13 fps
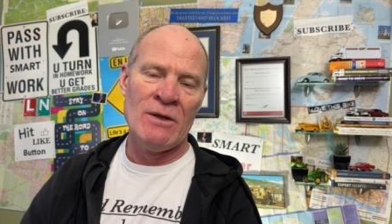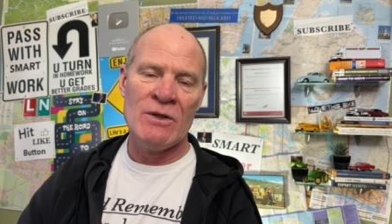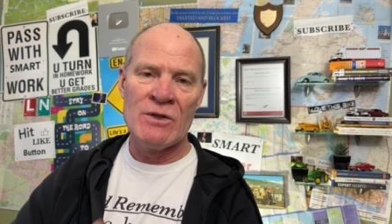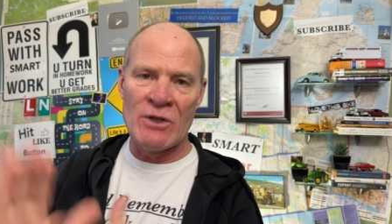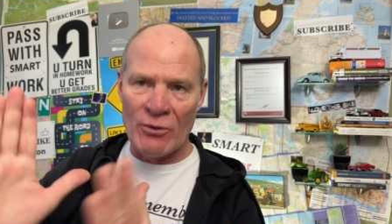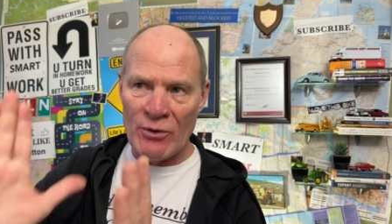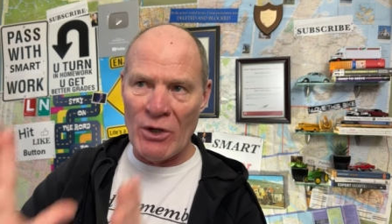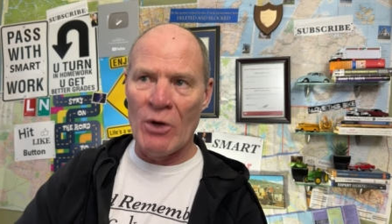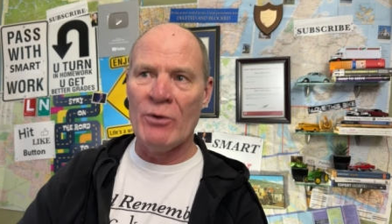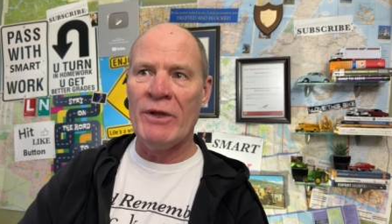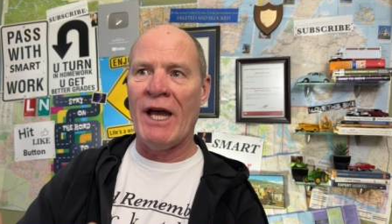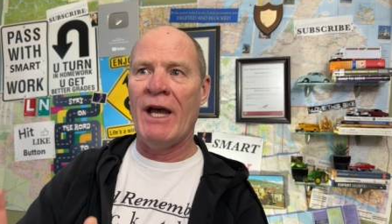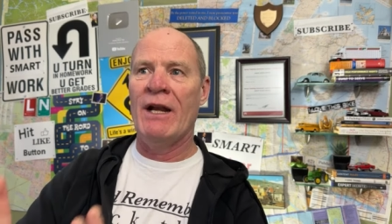So know
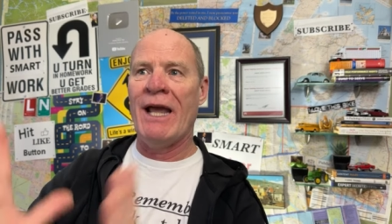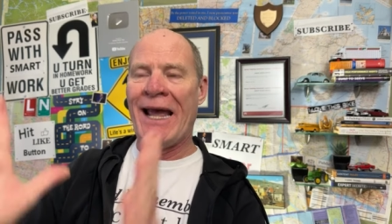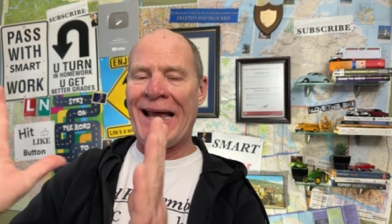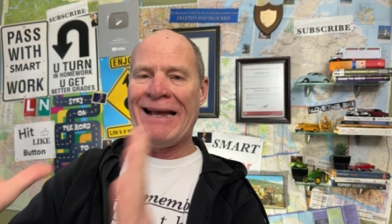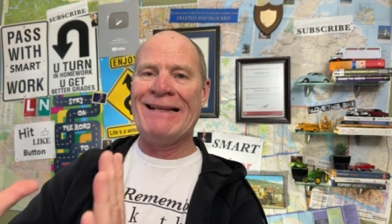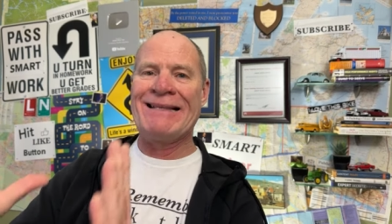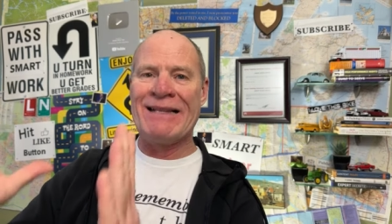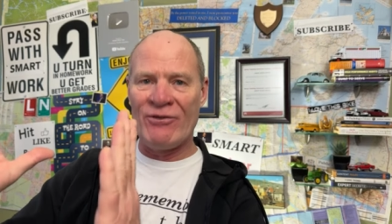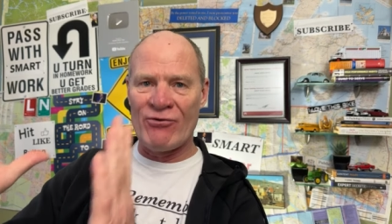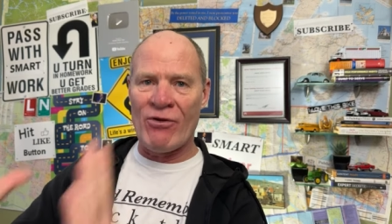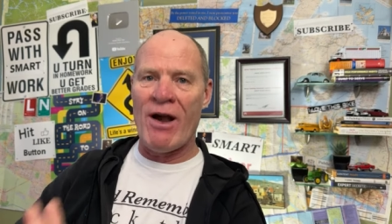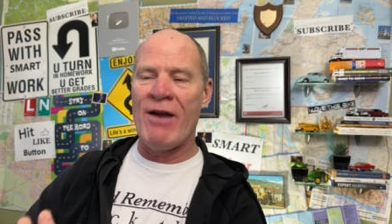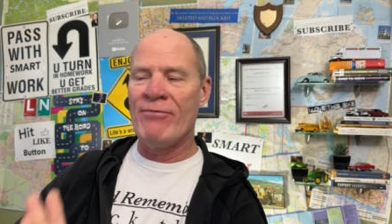that as a
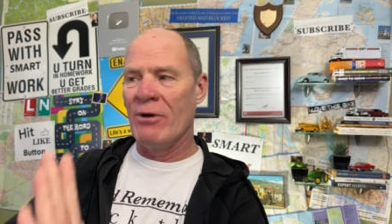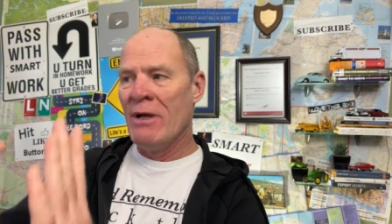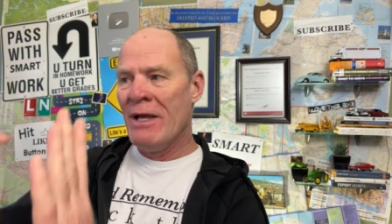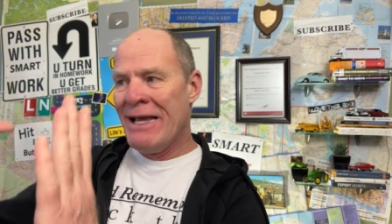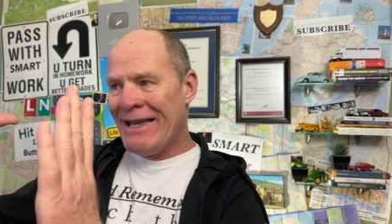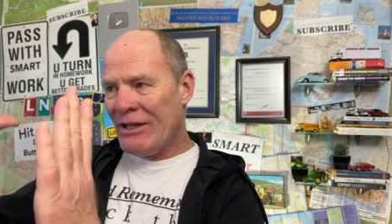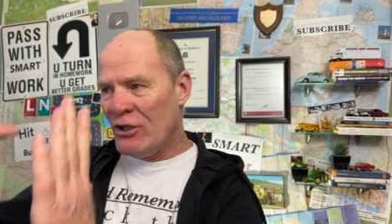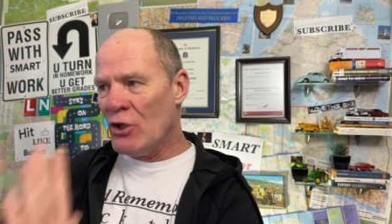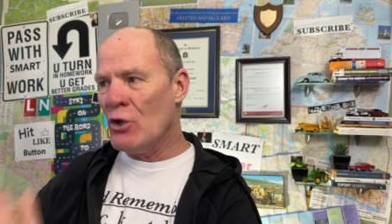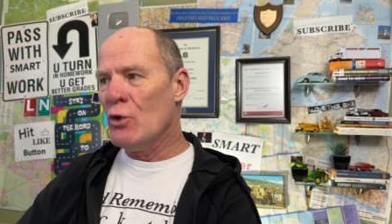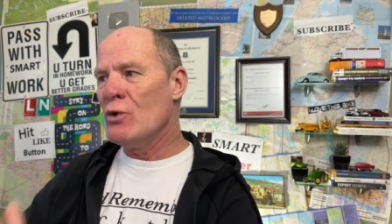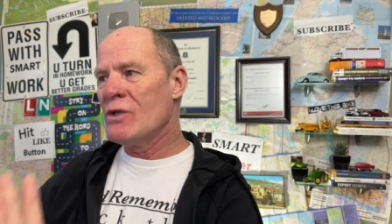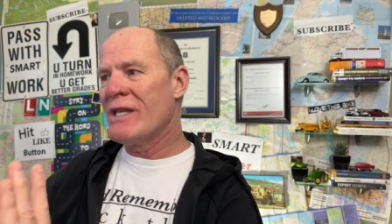driver,
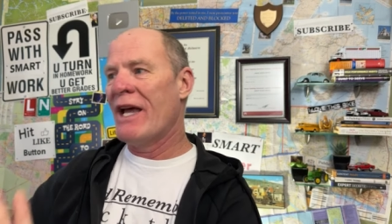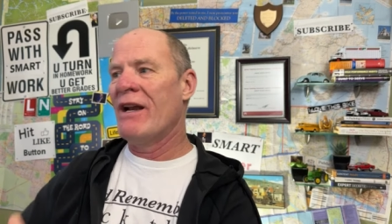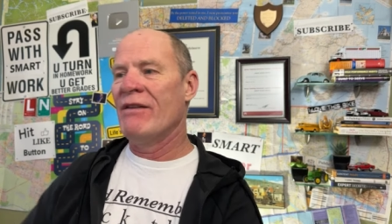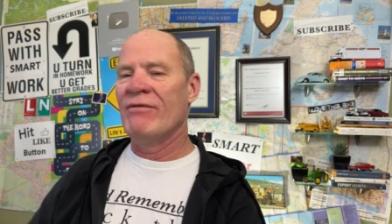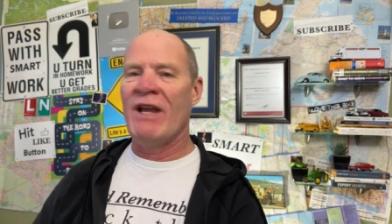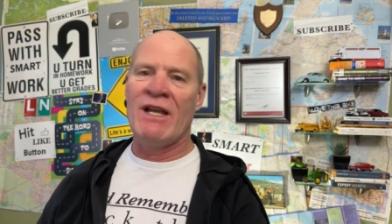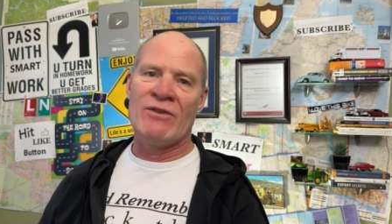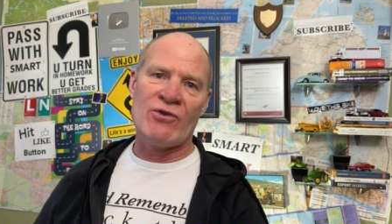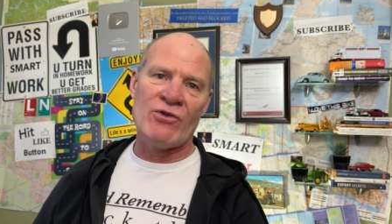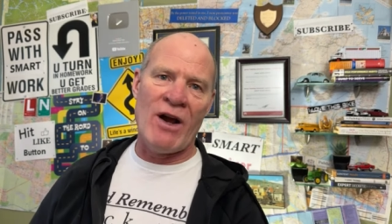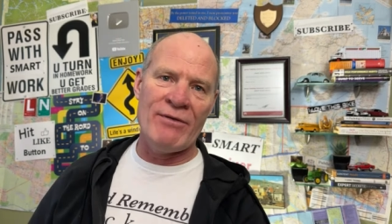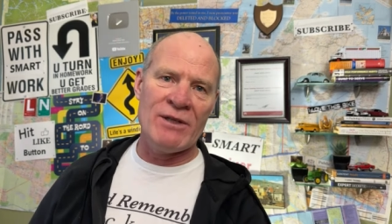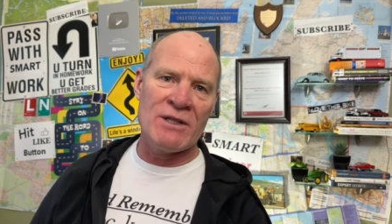use that advanced
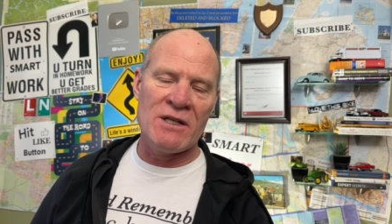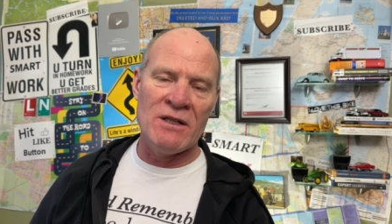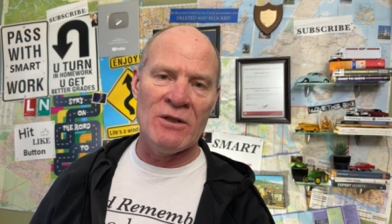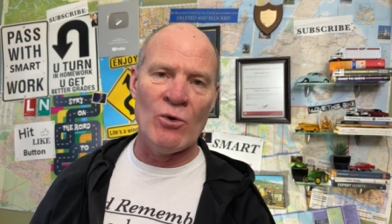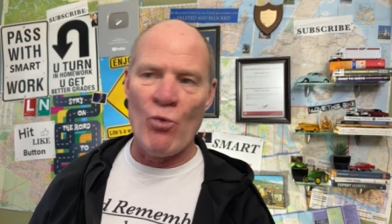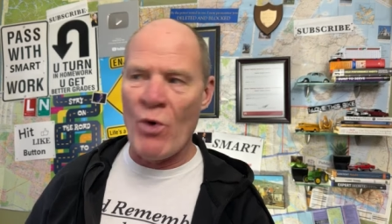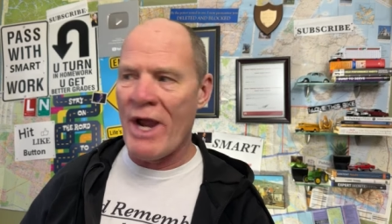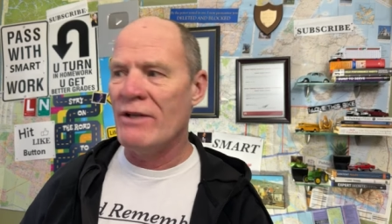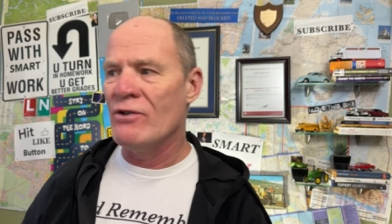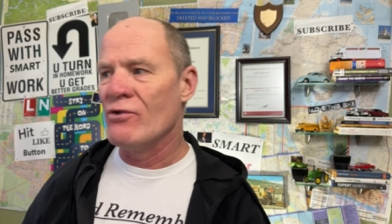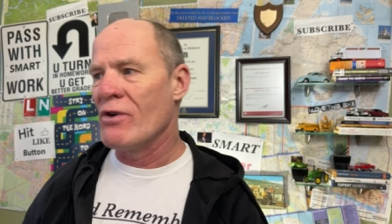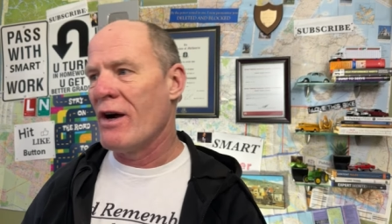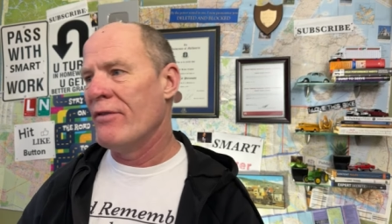driving skill when you're
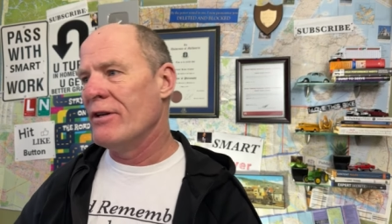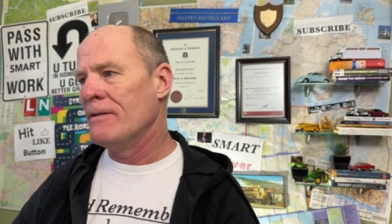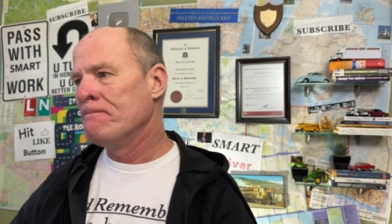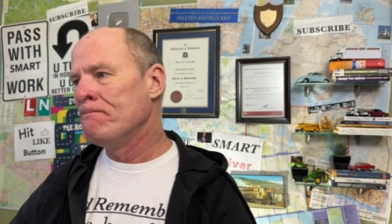driving.